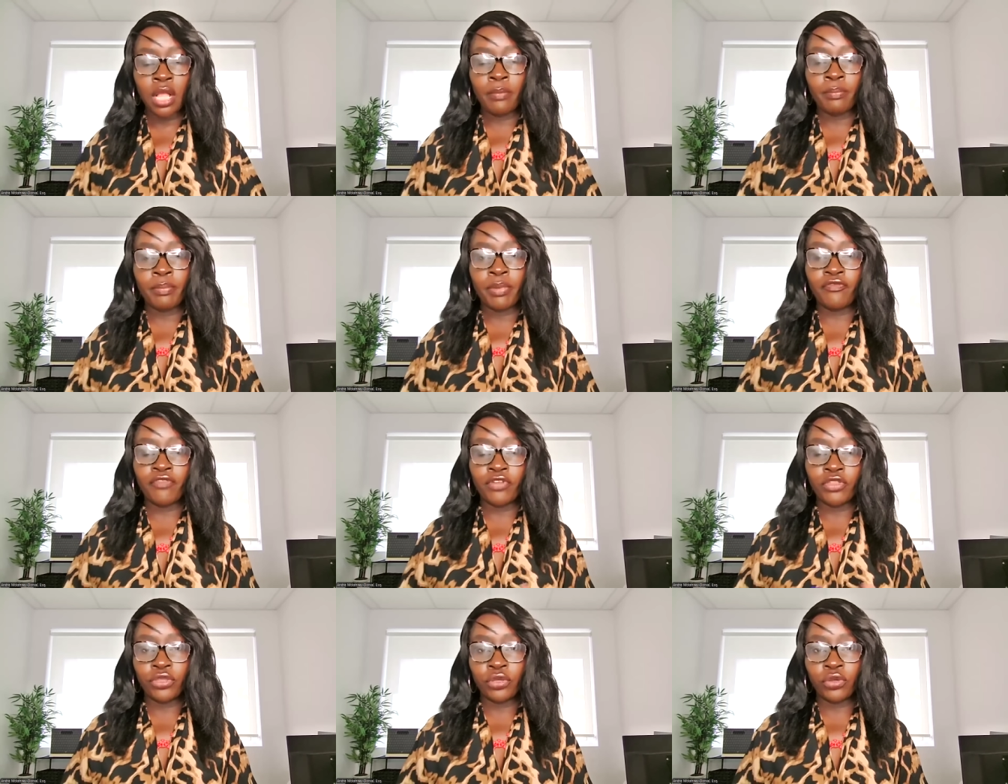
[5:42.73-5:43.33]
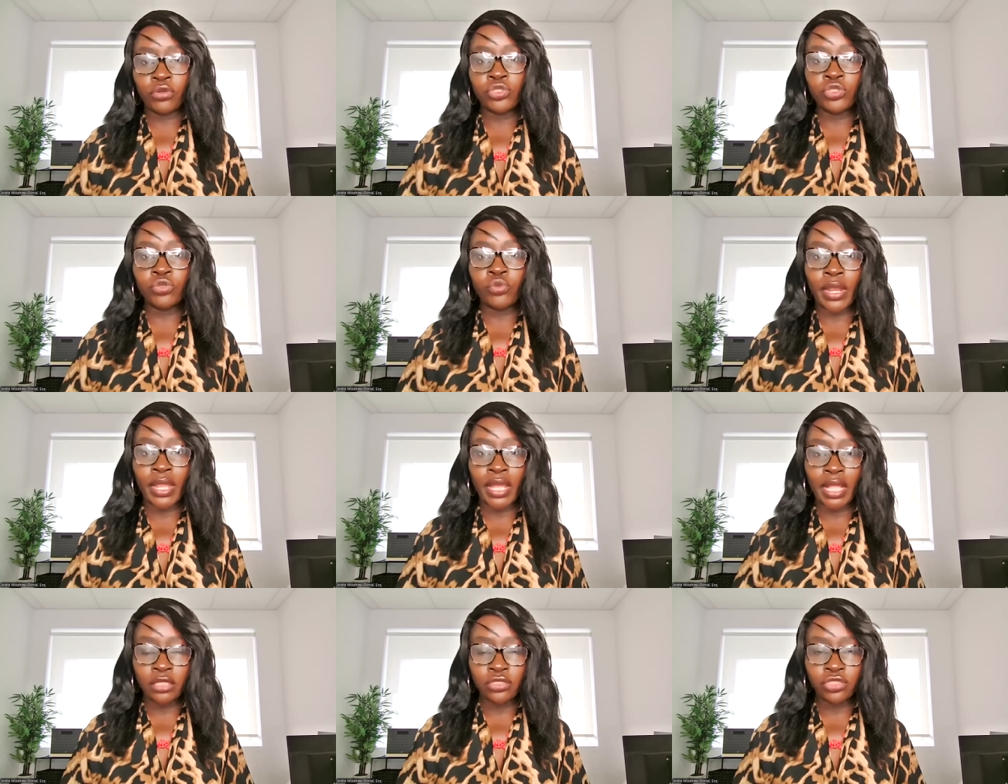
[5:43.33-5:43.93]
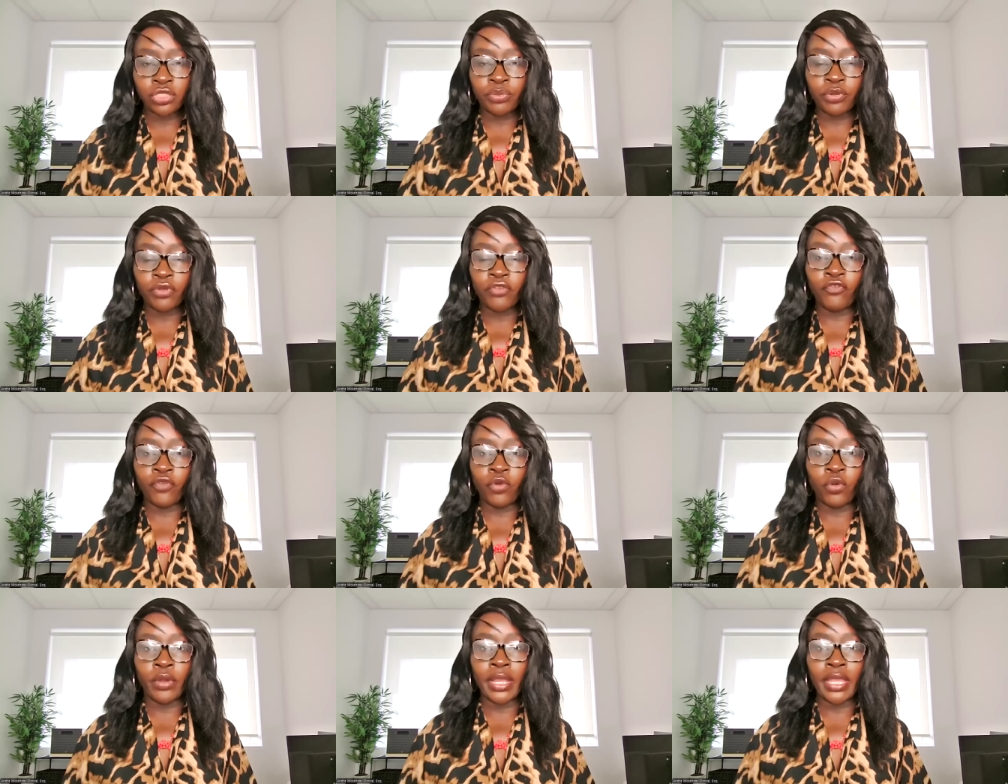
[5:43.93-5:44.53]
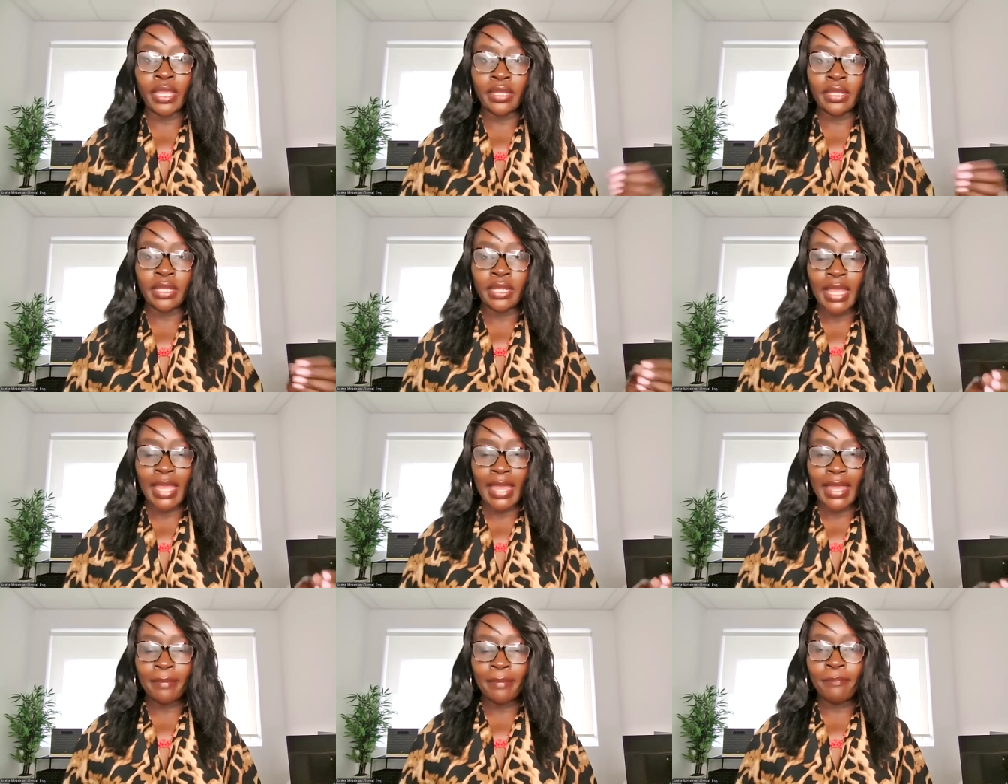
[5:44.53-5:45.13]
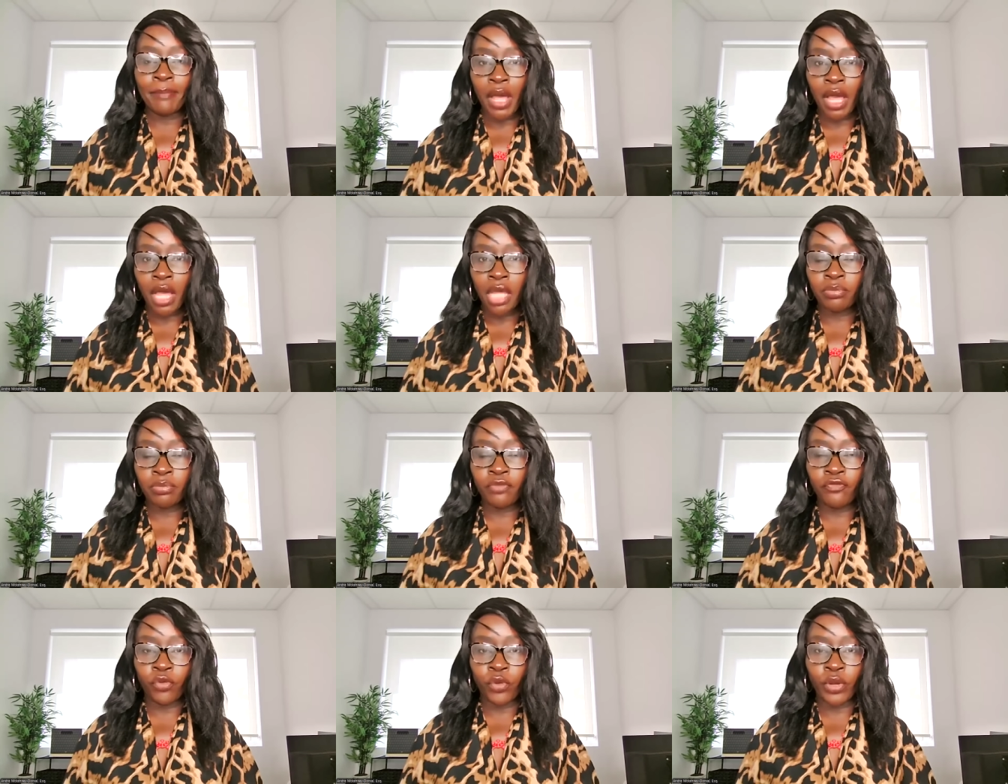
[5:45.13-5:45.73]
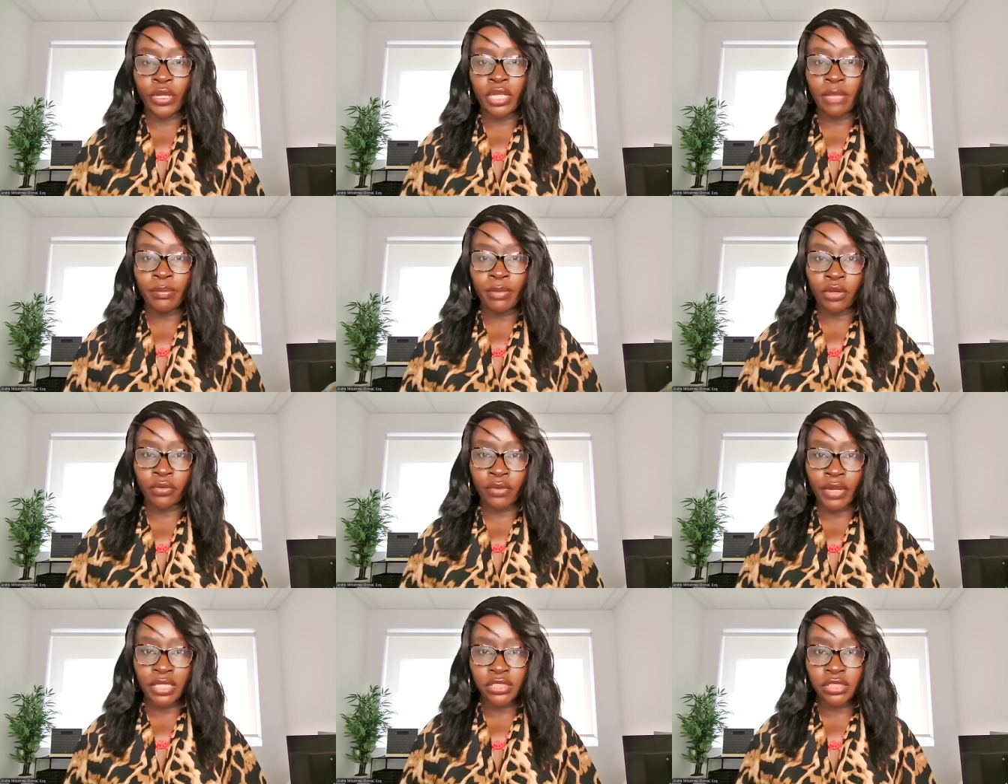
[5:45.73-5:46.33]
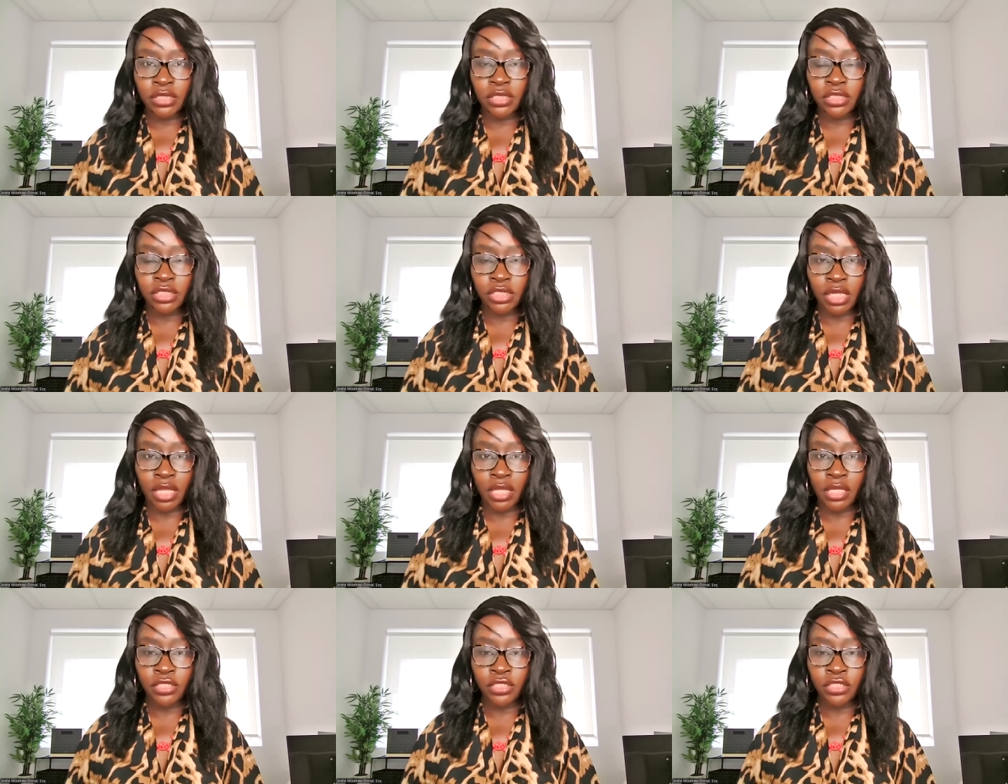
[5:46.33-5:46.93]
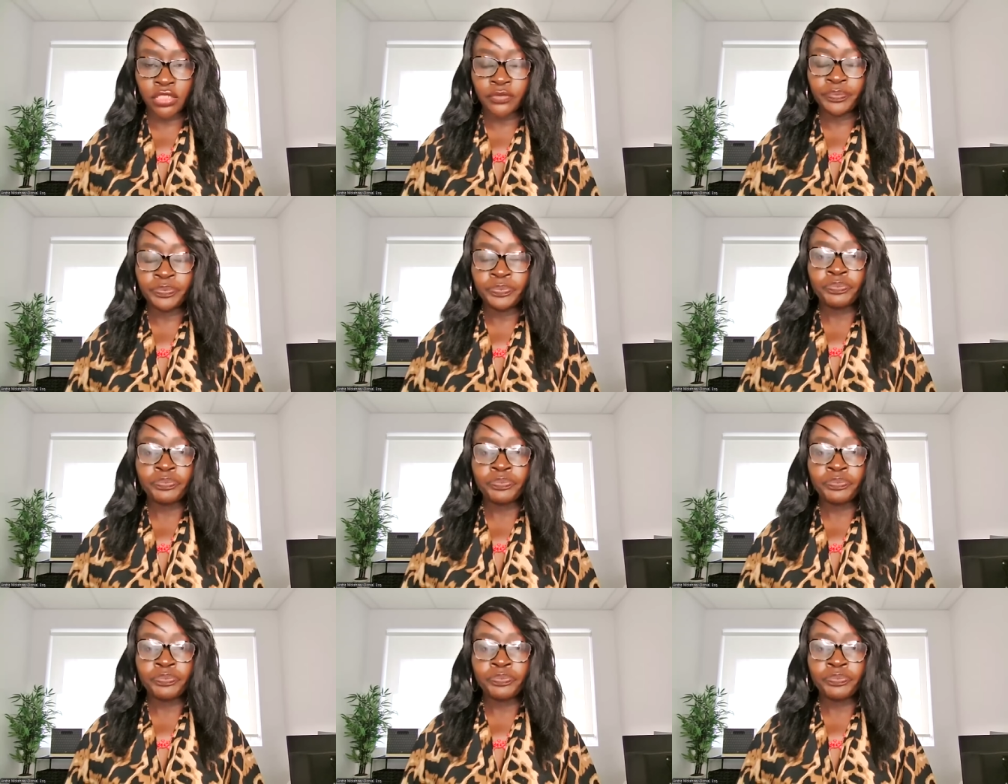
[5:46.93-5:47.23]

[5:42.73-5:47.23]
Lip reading: But for those who are eligible for a bond before an immigration judge,